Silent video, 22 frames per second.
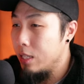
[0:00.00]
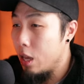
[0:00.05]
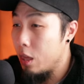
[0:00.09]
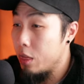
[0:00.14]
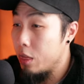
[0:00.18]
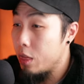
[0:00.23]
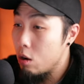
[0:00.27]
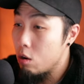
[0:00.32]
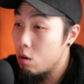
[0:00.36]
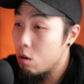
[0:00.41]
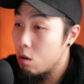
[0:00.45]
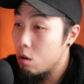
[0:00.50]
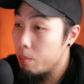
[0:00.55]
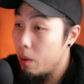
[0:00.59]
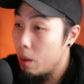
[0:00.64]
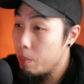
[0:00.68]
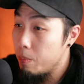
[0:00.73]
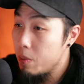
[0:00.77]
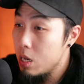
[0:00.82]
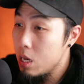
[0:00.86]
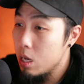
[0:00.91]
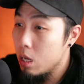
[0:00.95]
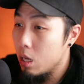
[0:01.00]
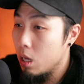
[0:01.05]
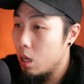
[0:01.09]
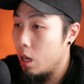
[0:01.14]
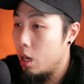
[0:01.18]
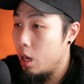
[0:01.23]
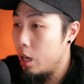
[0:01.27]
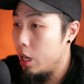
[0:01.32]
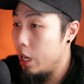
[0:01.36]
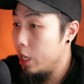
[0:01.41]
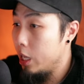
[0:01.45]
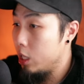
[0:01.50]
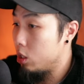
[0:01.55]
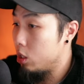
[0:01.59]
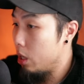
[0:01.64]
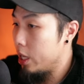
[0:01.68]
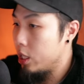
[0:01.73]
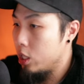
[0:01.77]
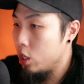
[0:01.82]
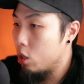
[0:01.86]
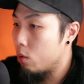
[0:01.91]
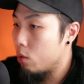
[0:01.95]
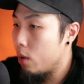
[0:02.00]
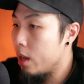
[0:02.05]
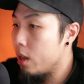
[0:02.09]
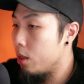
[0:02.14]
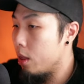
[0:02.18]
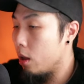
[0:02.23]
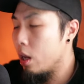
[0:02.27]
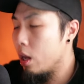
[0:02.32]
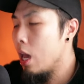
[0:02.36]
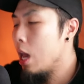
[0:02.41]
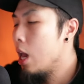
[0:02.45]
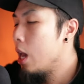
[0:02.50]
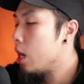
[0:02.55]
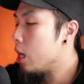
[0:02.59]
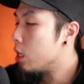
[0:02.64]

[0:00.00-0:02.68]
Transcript: thunder puppy. Uh, it's it's a great look.